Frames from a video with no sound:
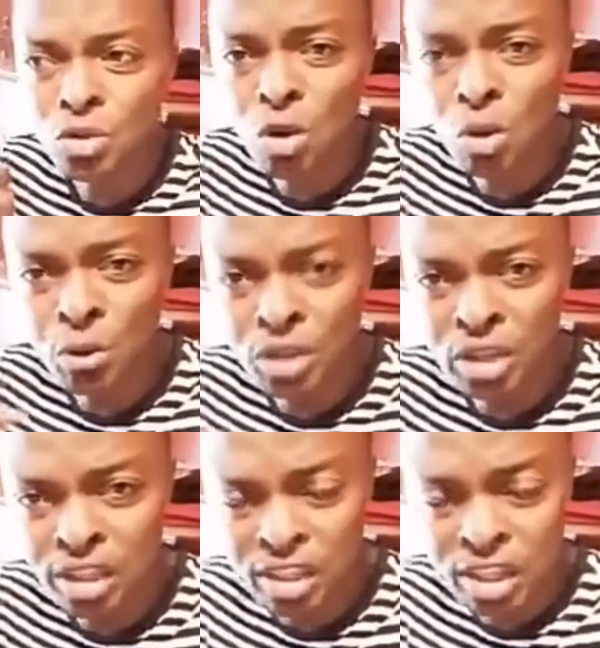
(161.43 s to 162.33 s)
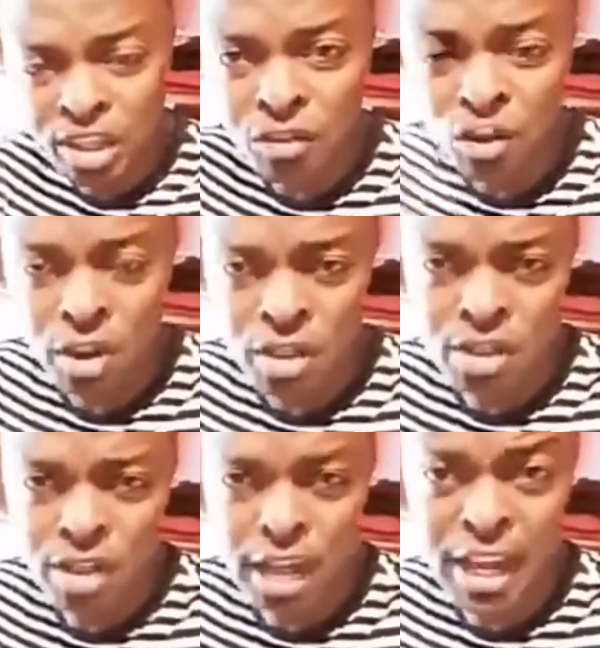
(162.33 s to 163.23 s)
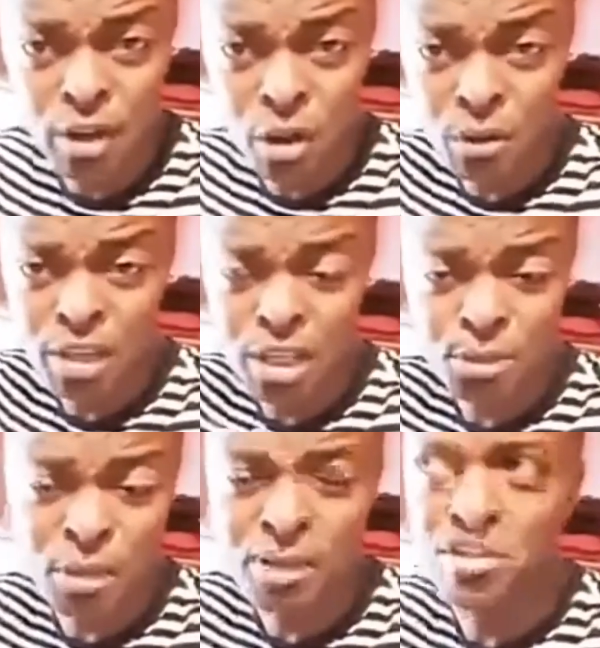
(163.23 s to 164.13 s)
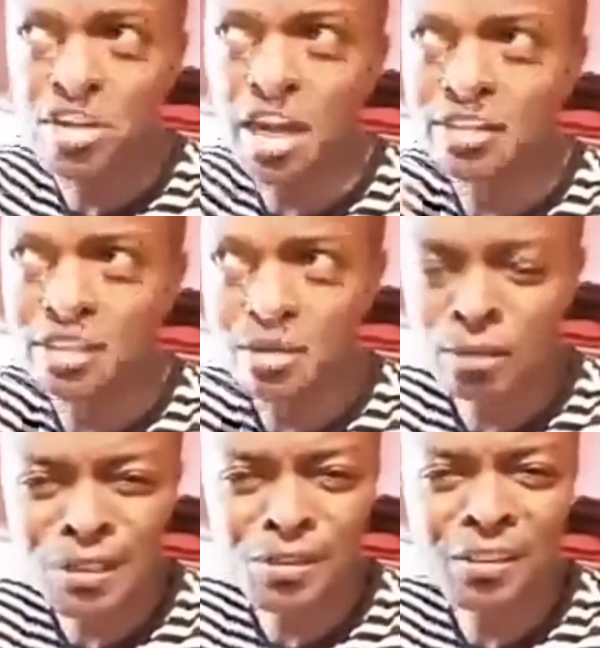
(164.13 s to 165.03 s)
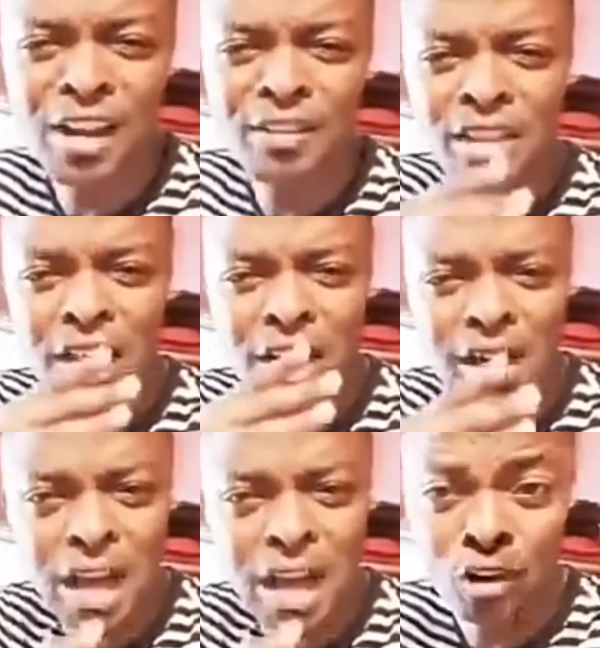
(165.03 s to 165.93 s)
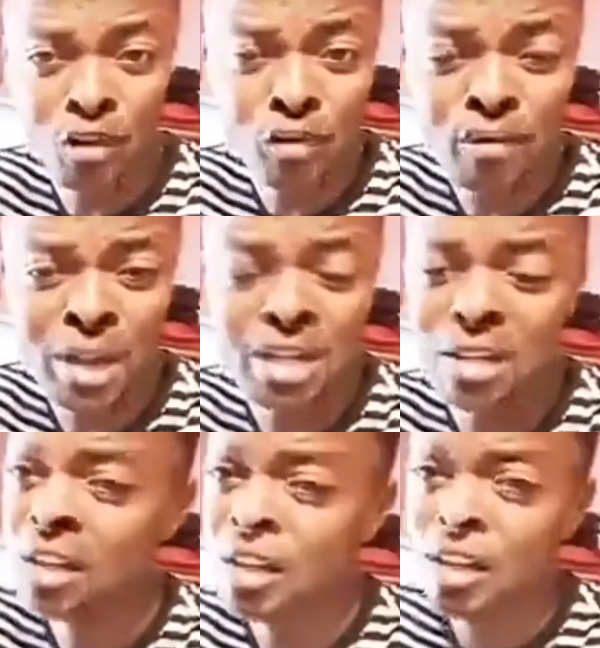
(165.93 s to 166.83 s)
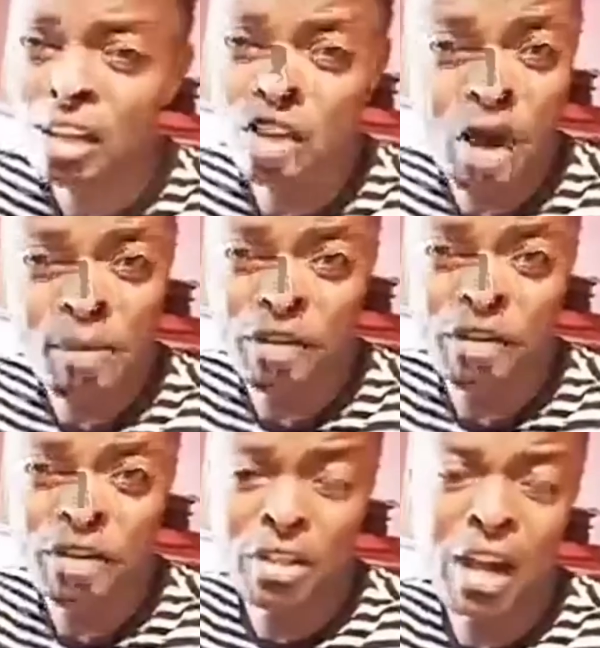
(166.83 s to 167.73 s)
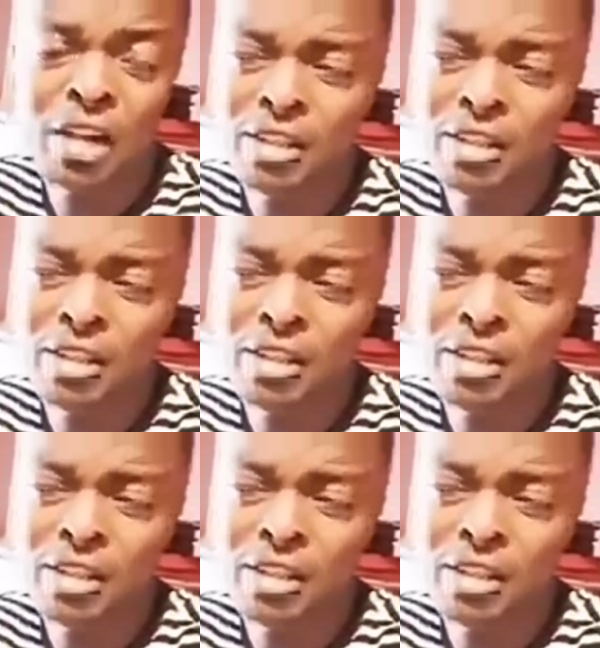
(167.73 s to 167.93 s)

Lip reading: am I going to go with the things of God? I go with expensive cars, expensive lifestyle, a lot of money.